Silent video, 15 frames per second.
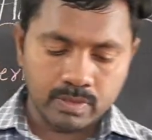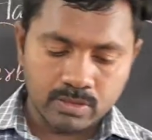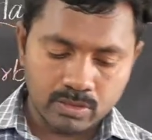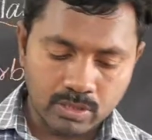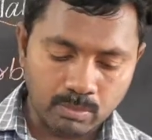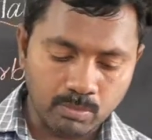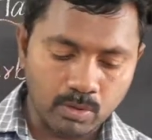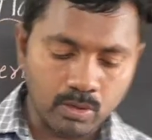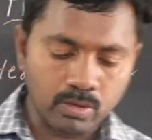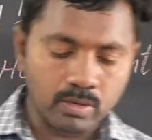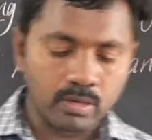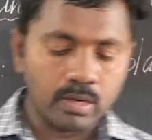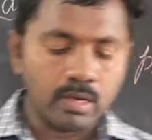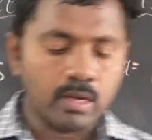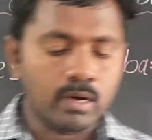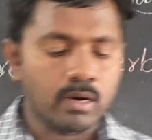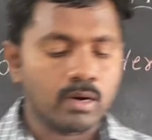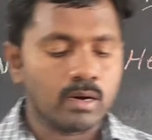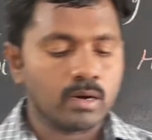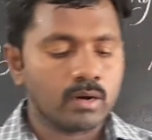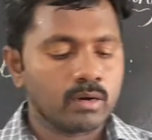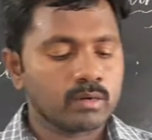some more
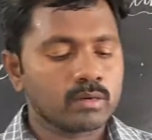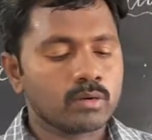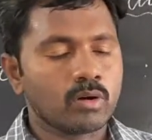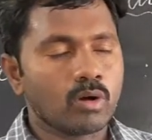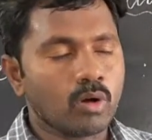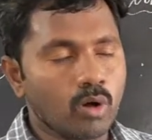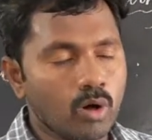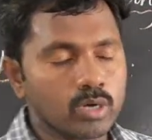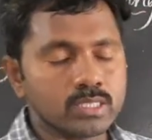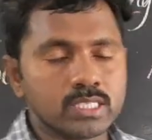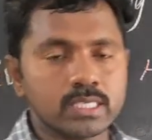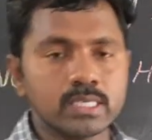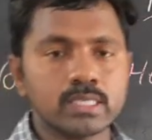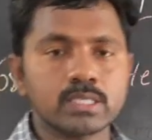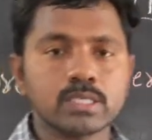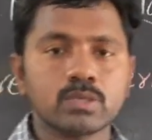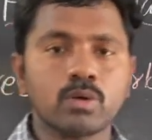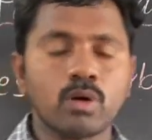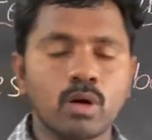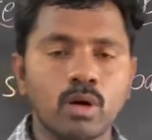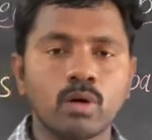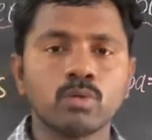horses,
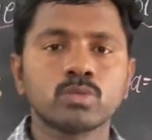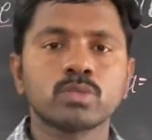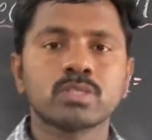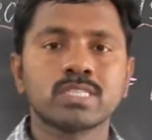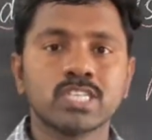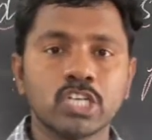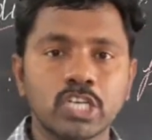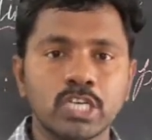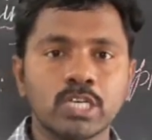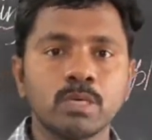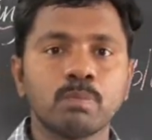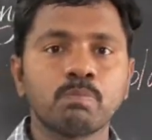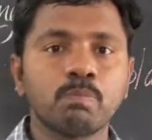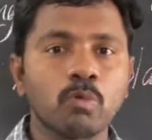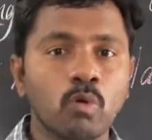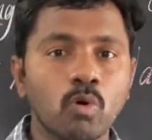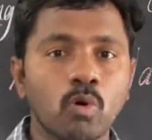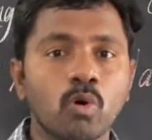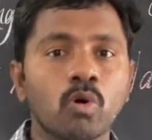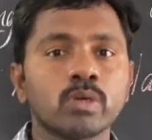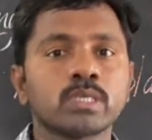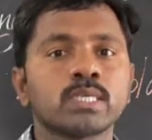cows, sheep,
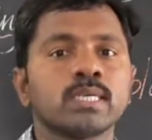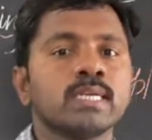goat.